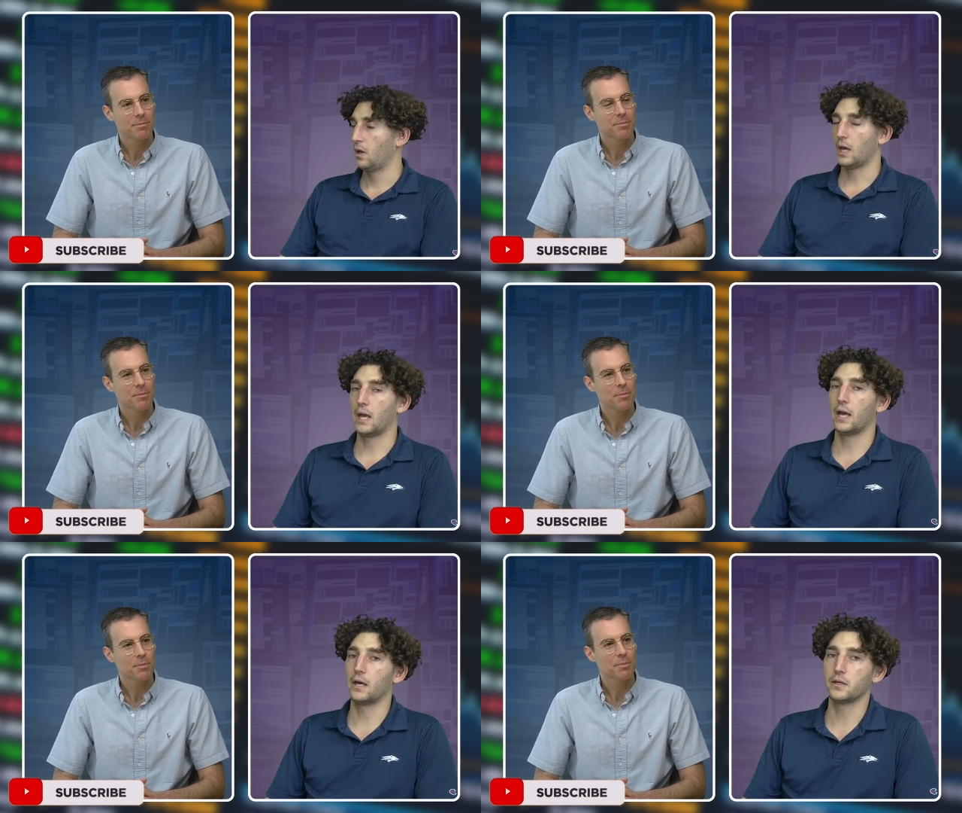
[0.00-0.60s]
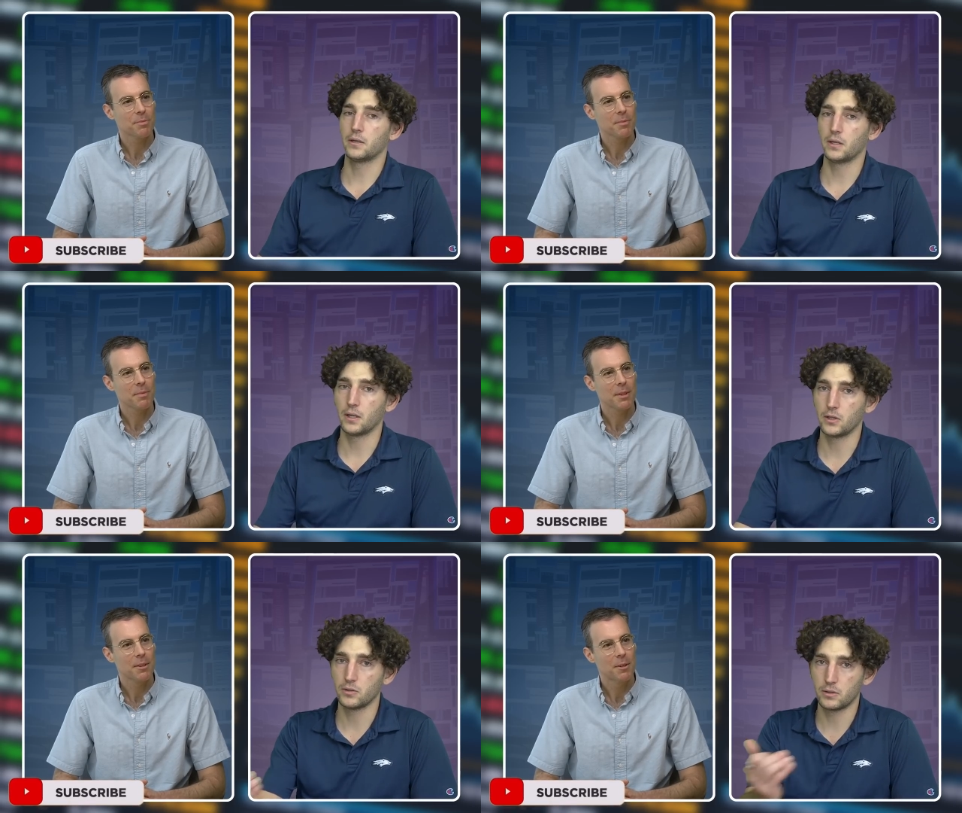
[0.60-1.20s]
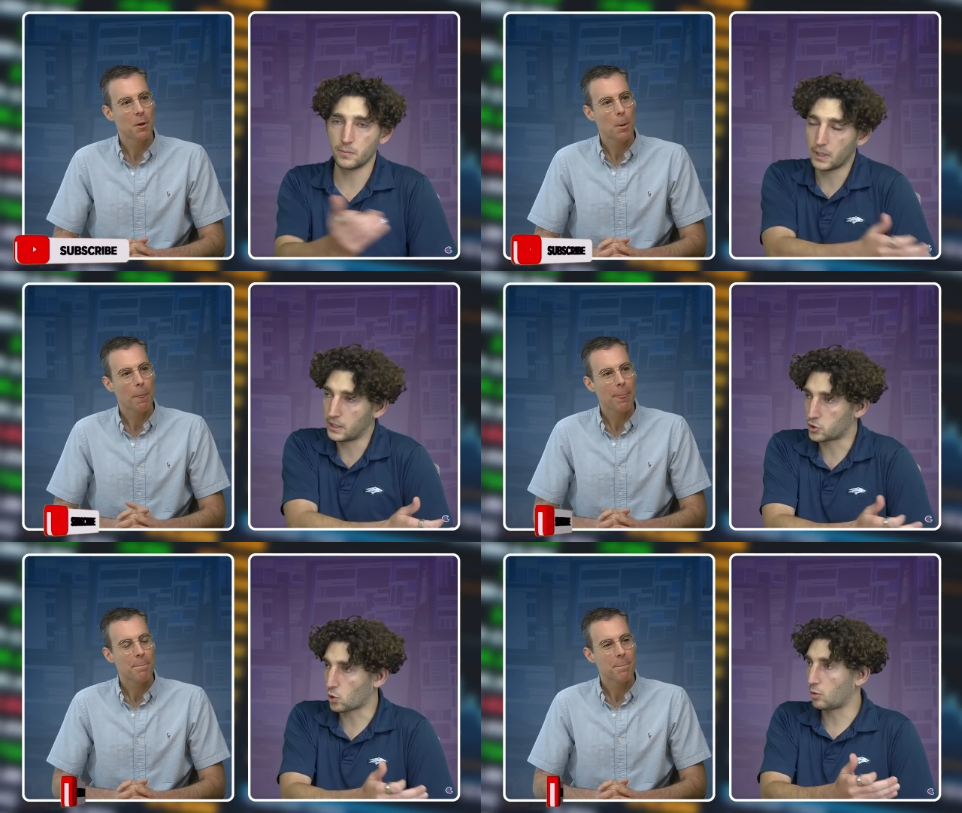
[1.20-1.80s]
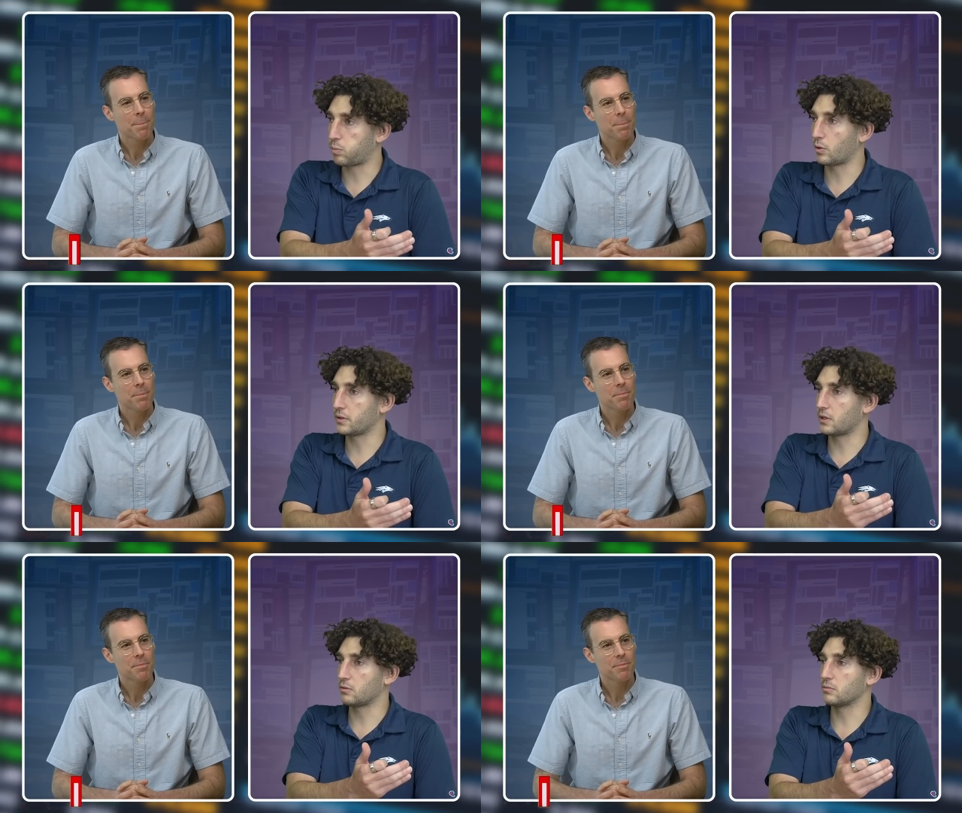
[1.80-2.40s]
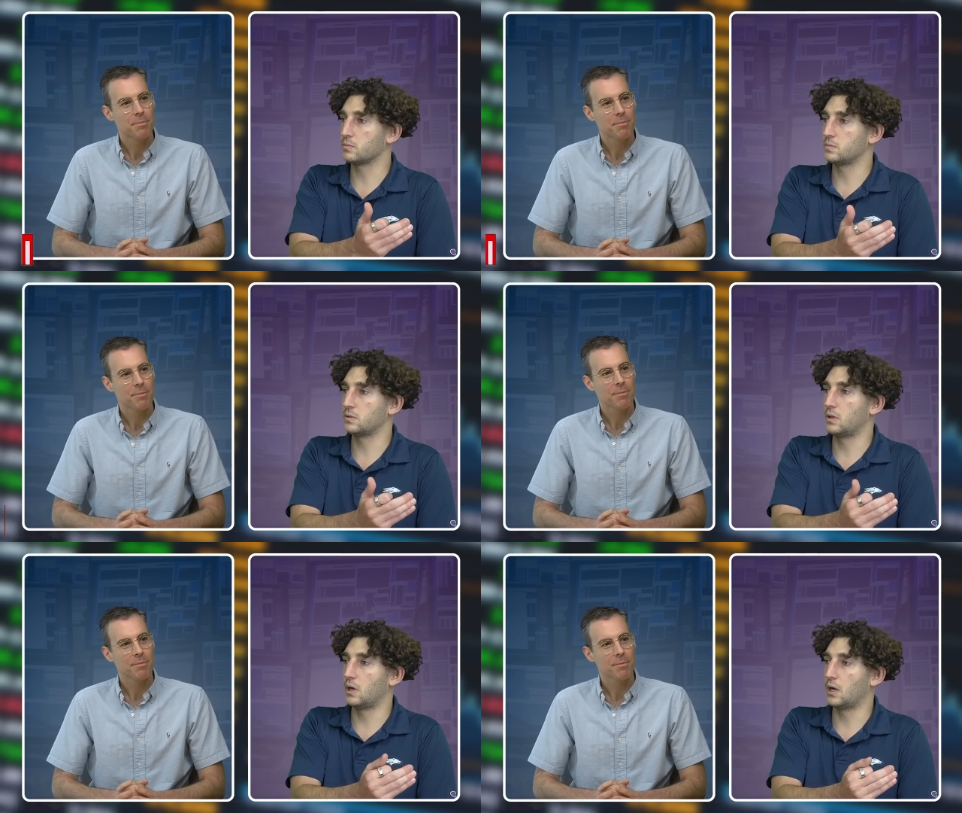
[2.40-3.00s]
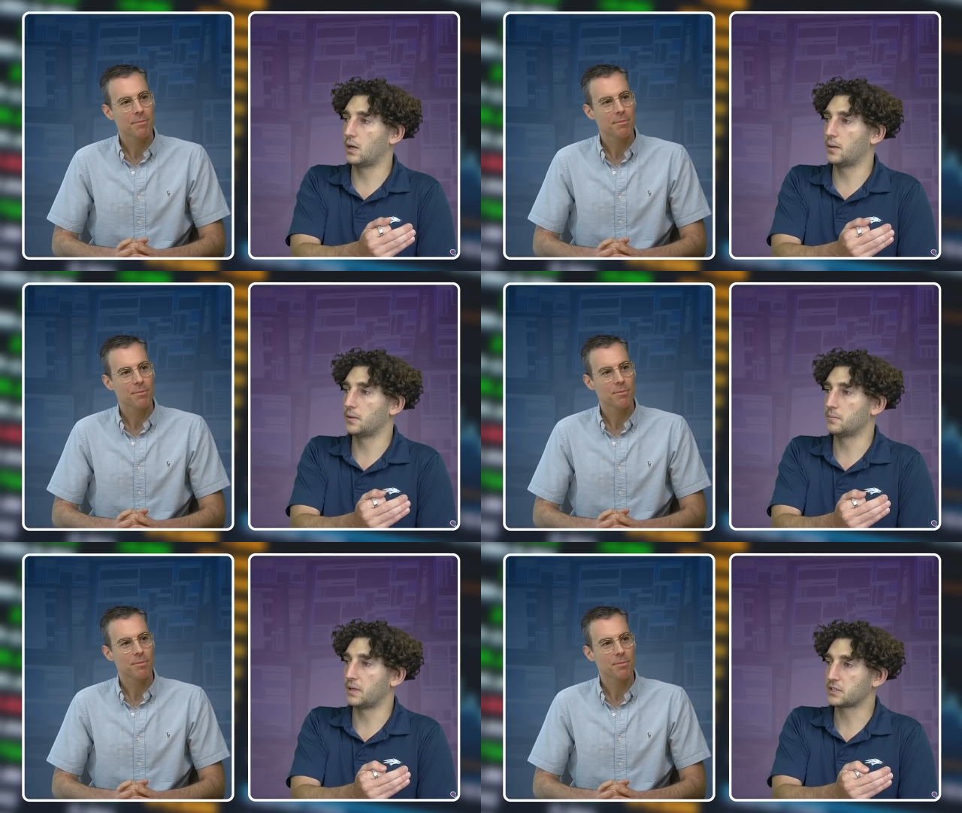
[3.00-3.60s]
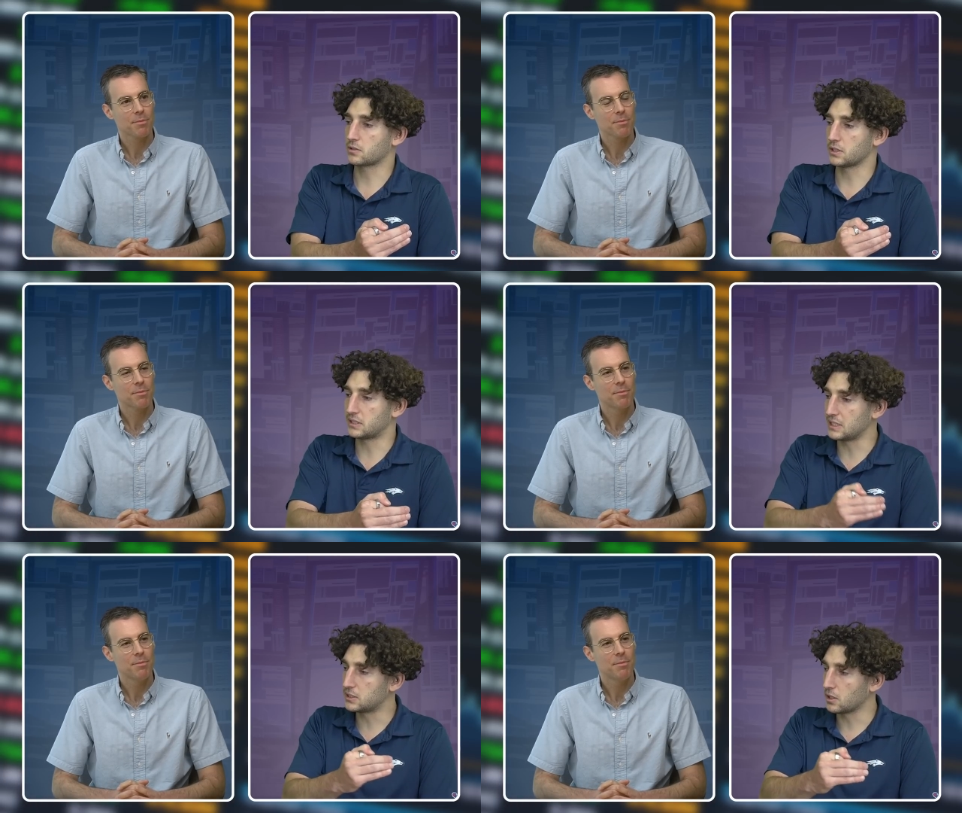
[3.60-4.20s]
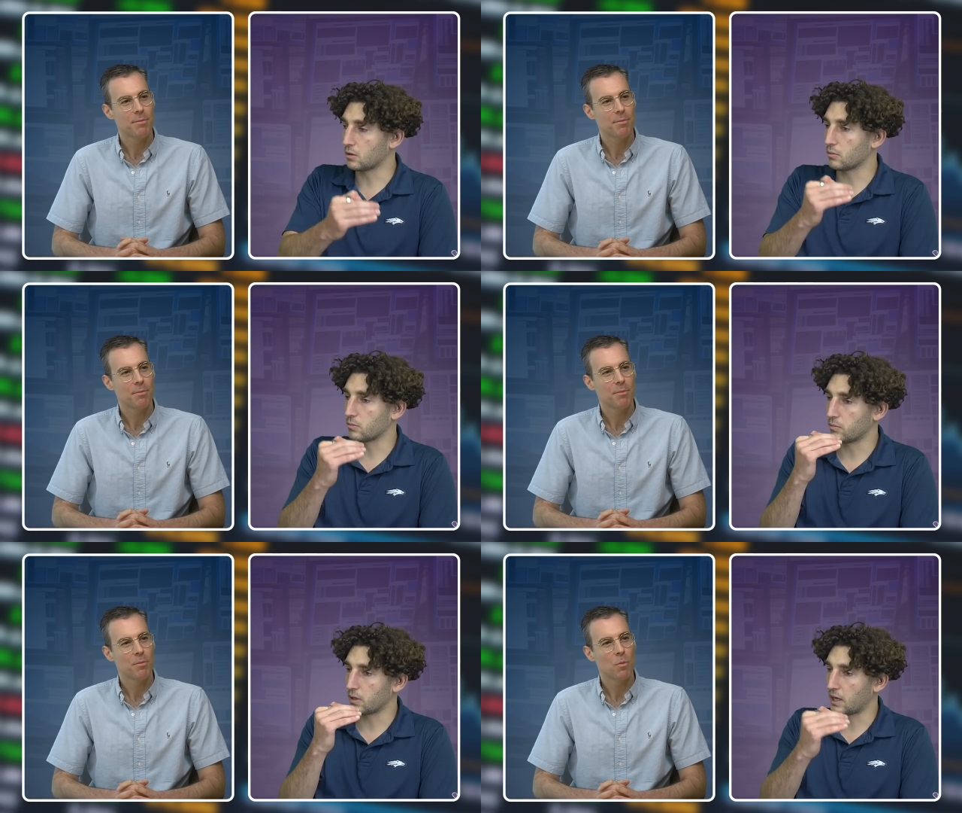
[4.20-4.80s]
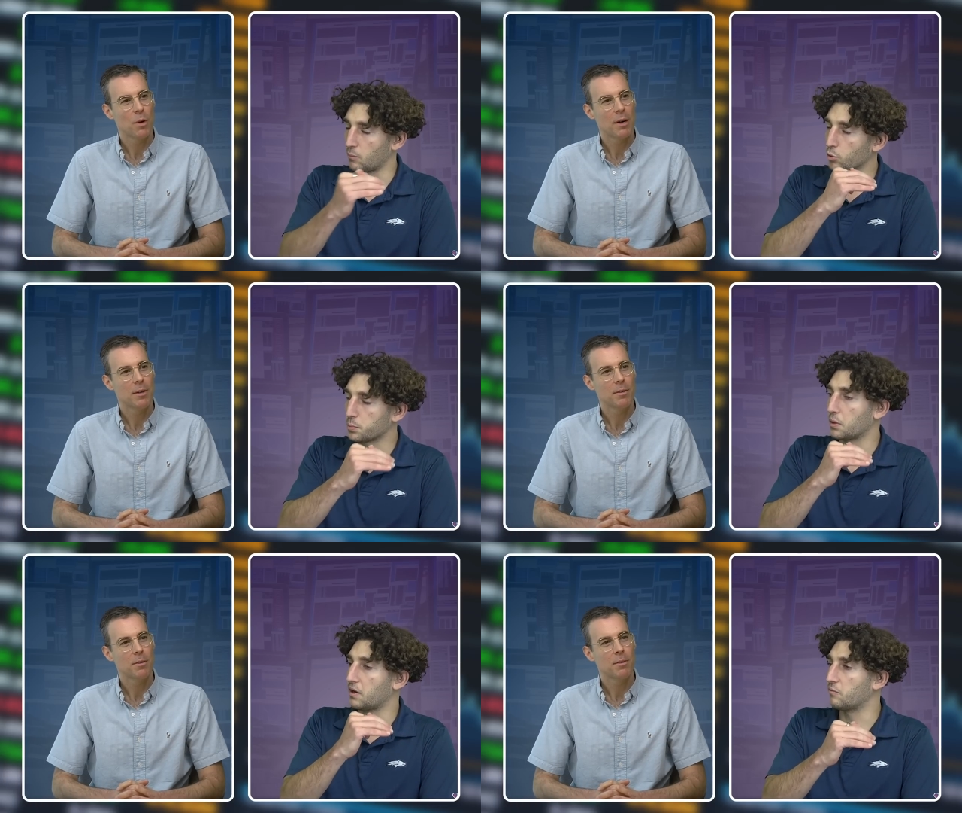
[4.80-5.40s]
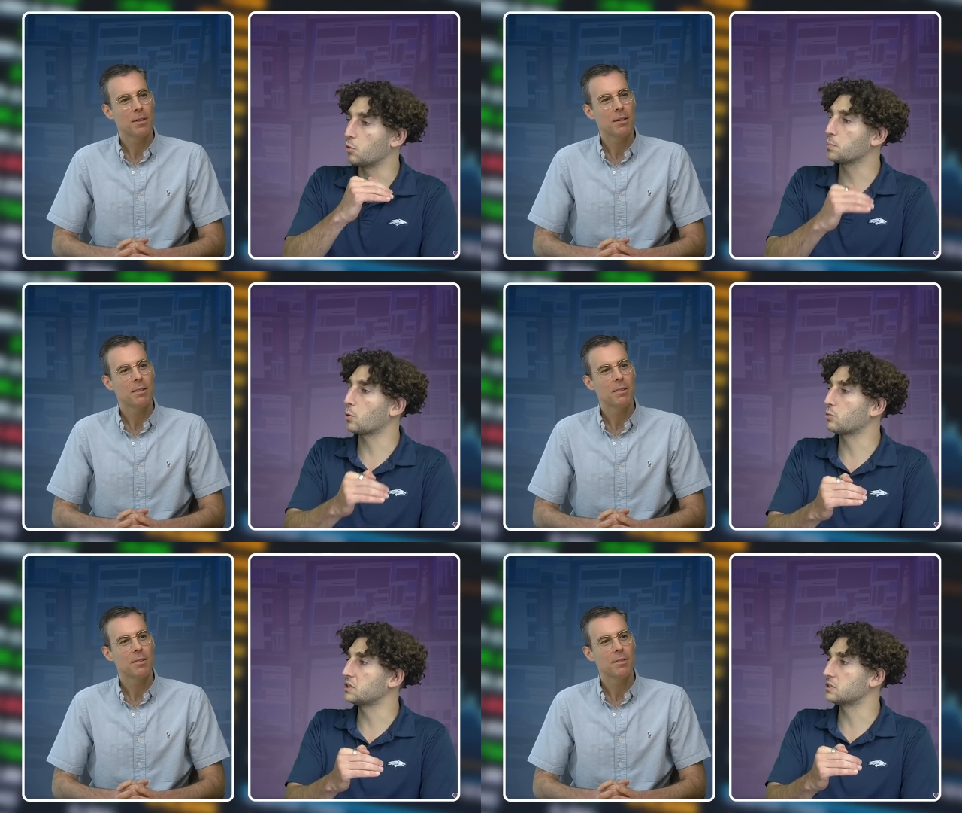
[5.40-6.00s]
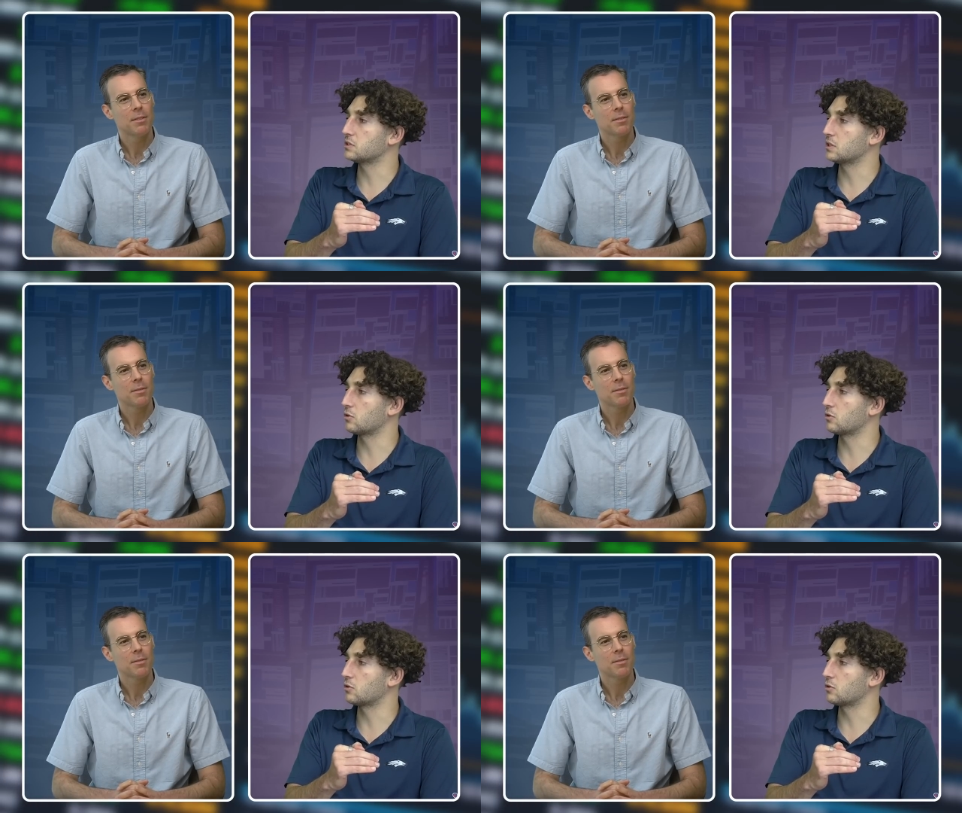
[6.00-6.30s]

Speaker 1: and in the short report they'll uh, basically detail have multiple have multiple reasons in the